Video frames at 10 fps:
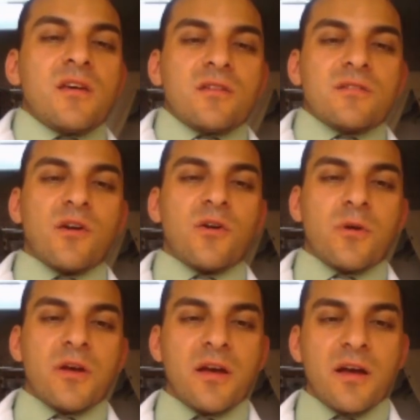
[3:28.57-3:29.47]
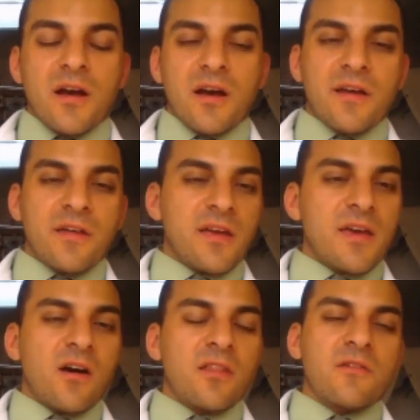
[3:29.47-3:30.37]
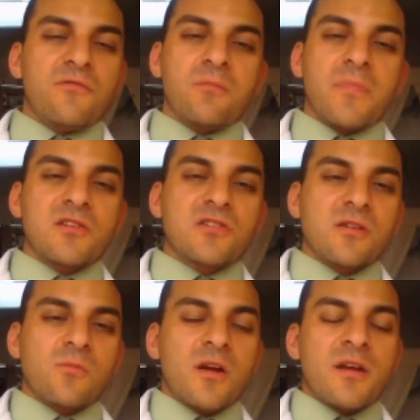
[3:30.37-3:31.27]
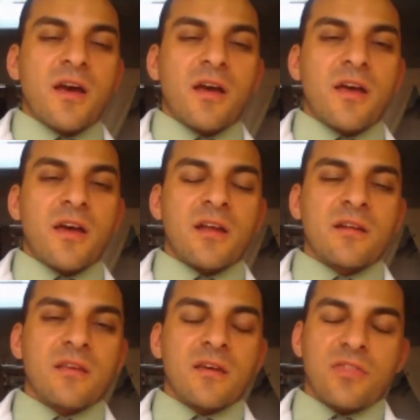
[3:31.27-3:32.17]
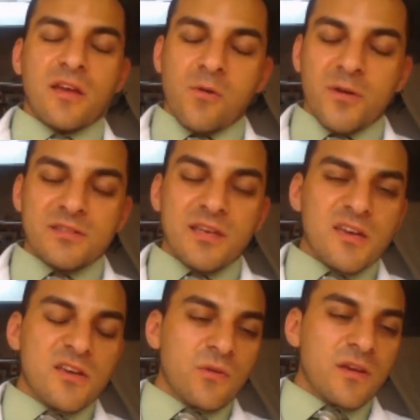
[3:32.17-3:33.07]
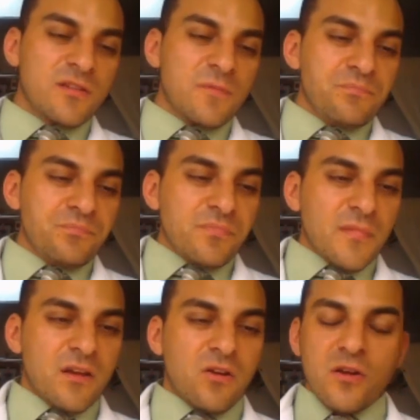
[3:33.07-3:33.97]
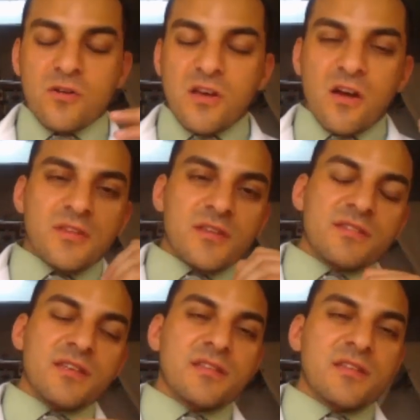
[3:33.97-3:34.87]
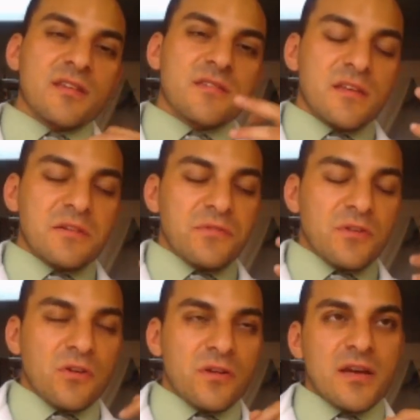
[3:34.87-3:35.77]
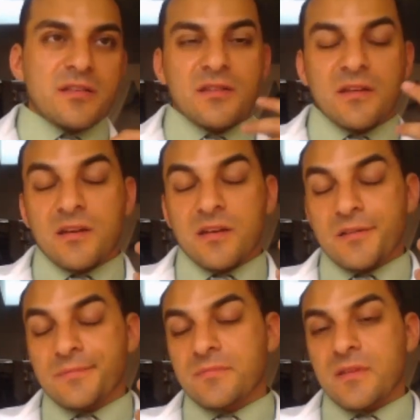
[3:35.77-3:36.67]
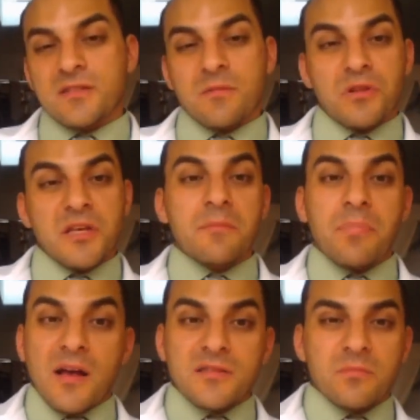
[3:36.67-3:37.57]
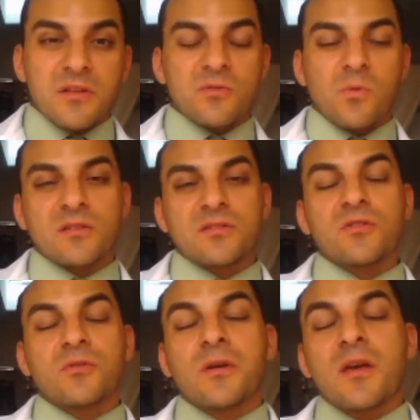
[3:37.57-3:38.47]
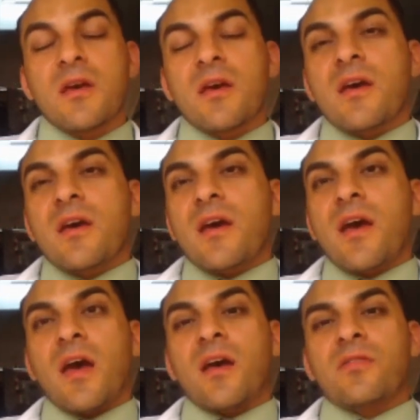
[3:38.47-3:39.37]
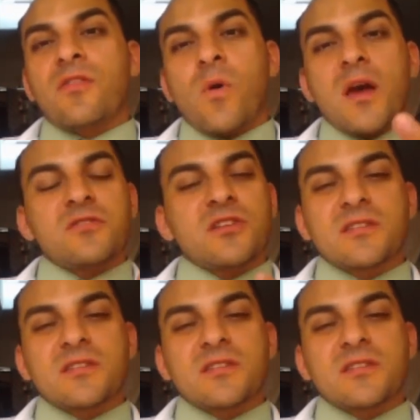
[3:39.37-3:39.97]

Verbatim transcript: So, uh, they get all their information and whatnot. And the thing I want to tell you is, you know, he goes off to the CT, see if, you know, he has a, has a bleed possibly as well, too. And the wife's just